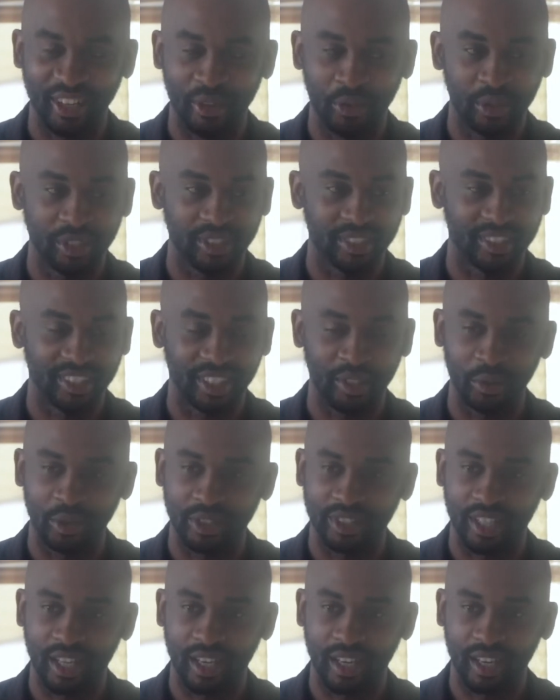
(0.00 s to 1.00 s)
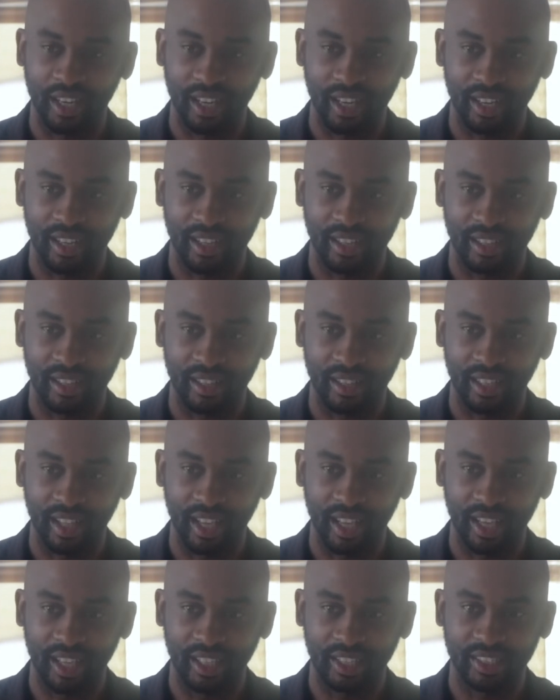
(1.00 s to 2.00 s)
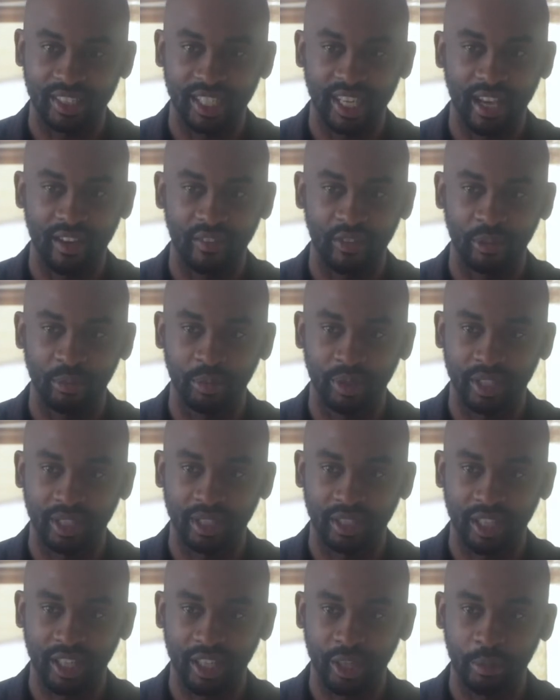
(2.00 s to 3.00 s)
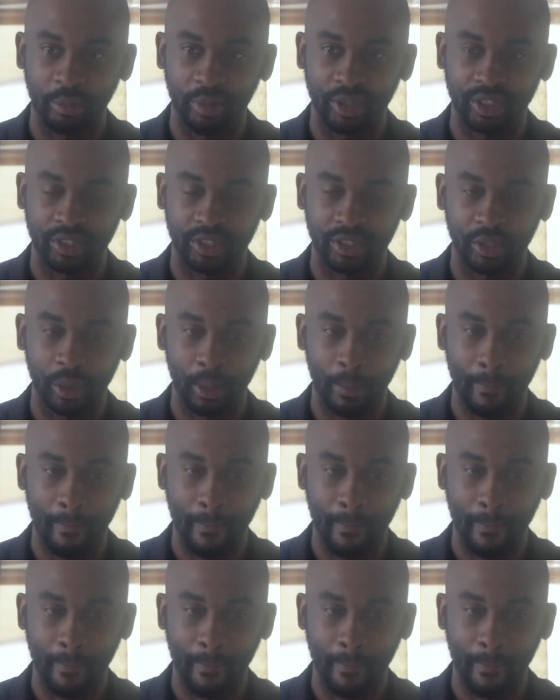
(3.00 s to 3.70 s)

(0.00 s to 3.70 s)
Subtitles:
It was none of that. He's never been in the picture.